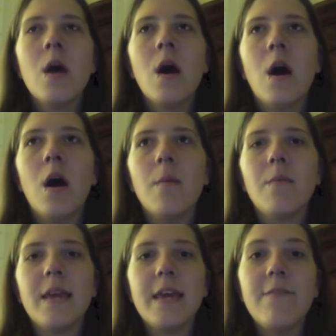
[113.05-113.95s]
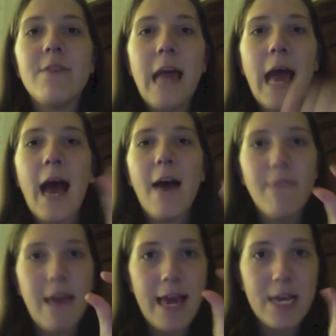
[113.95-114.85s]
They even
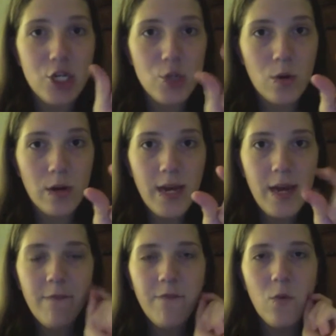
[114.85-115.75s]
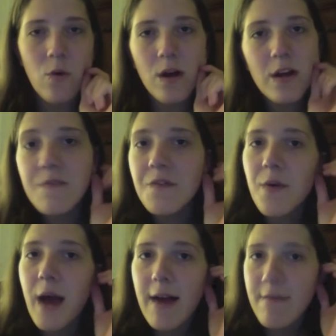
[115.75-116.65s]
have a shorty for if
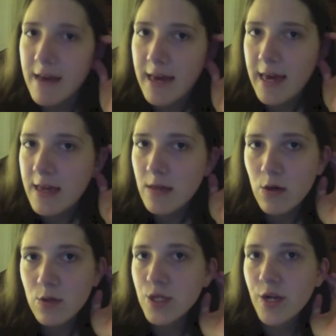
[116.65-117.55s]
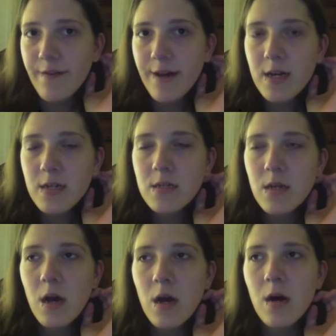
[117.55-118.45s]
you have a low cervix.
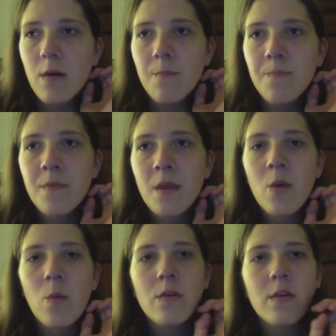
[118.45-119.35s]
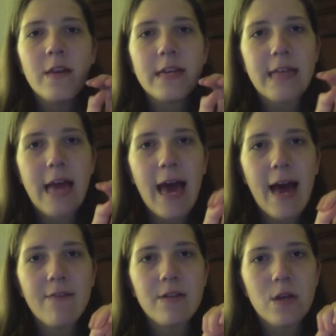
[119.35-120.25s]
One of the things I
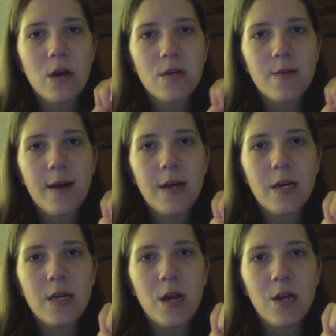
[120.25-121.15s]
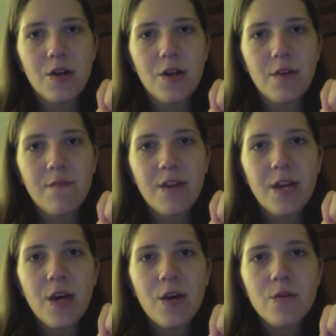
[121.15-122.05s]
haven't talked about in other
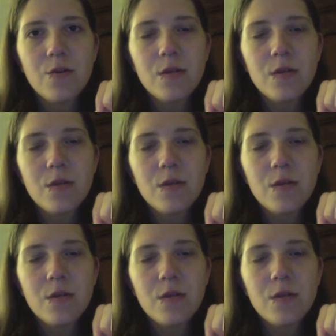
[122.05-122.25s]
videos